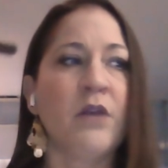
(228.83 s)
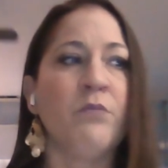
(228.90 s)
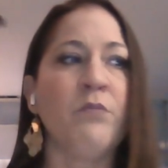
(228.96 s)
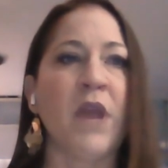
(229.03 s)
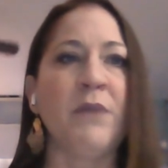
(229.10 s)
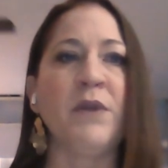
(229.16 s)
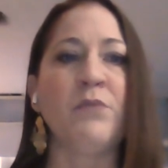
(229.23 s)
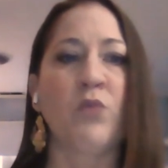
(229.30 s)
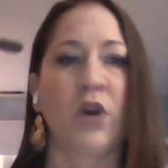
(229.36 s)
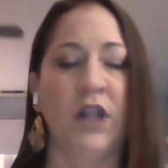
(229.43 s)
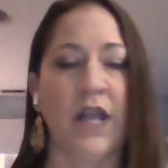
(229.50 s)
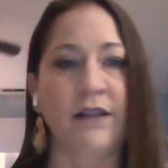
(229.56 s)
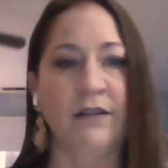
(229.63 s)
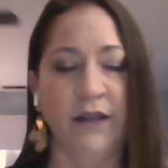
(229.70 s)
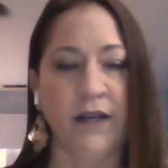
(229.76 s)
may be more
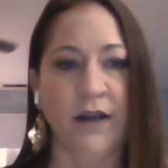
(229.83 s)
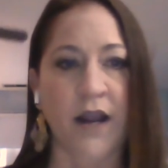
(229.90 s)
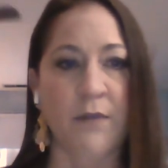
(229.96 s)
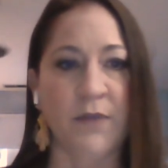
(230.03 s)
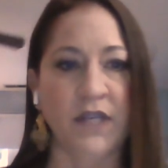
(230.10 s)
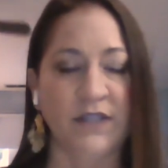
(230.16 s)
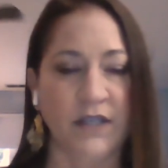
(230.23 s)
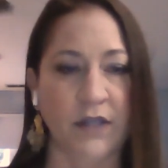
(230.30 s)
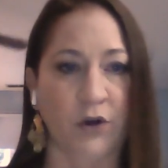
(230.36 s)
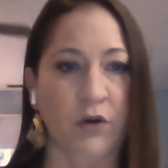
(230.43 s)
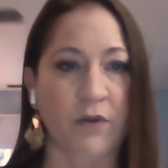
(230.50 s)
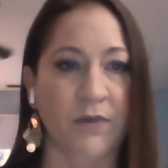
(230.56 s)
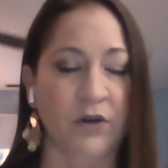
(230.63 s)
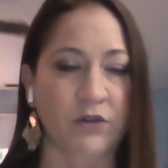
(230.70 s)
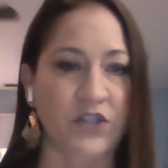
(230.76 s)
likely to come into the
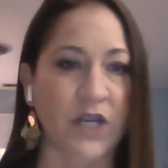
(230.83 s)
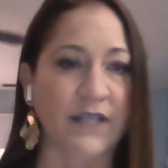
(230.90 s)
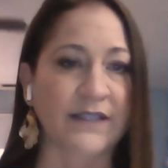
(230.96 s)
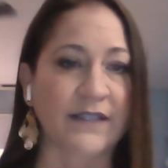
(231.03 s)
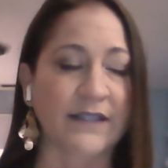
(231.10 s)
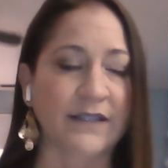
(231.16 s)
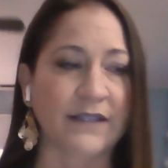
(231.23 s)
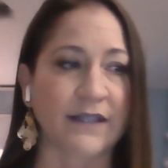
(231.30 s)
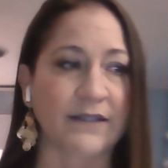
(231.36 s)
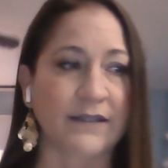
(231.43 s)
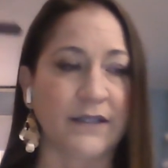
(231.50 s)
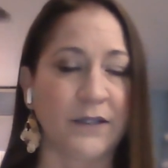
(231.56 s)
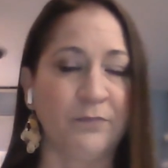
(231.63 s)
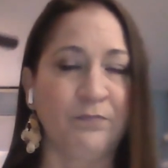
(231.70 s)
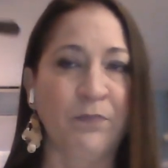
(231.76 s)
criminal justice
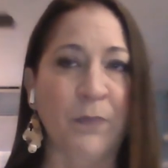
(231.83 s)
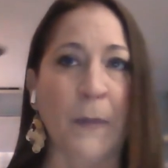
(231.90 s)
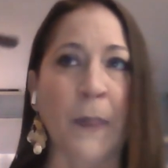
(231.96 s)
system.